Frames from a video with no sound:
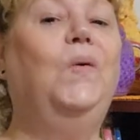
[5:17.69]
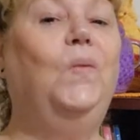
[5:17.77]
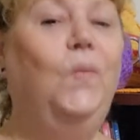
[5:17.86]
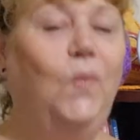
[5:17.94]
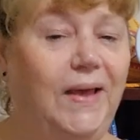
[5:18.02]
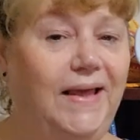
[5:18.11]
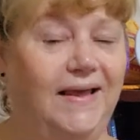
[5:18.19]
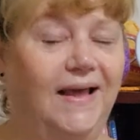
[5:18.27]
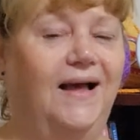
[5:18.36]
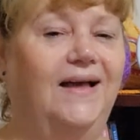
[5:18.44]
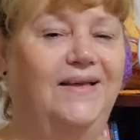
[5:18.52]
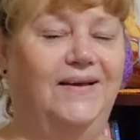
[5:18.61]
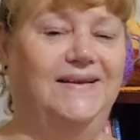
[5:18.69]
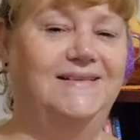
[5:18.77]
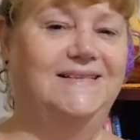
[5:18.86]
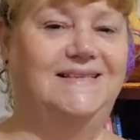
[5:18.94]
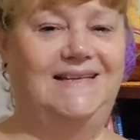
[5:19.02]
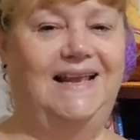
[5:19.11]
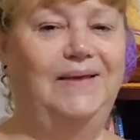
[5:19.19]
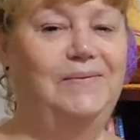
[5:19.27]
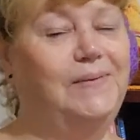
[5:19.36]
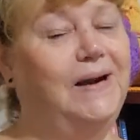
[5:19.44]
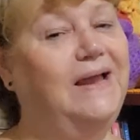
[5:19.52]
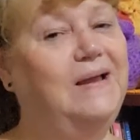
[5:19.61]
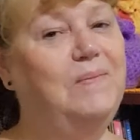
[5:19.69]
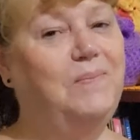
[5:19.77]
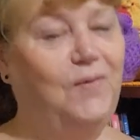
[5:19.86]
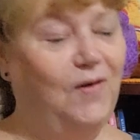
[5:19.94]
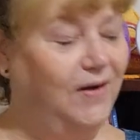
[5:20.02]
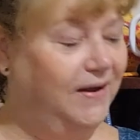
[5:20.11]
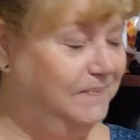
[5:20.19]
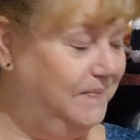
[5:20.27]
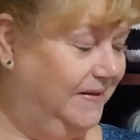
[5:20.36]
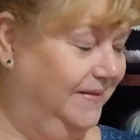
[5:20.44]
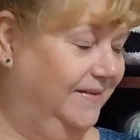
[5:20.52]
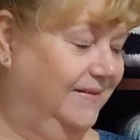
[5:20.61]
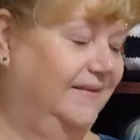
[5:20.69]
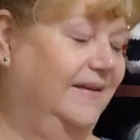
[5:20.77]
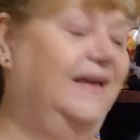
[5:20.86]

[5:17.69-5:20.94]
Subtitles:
we are going to celebrate Pride Month.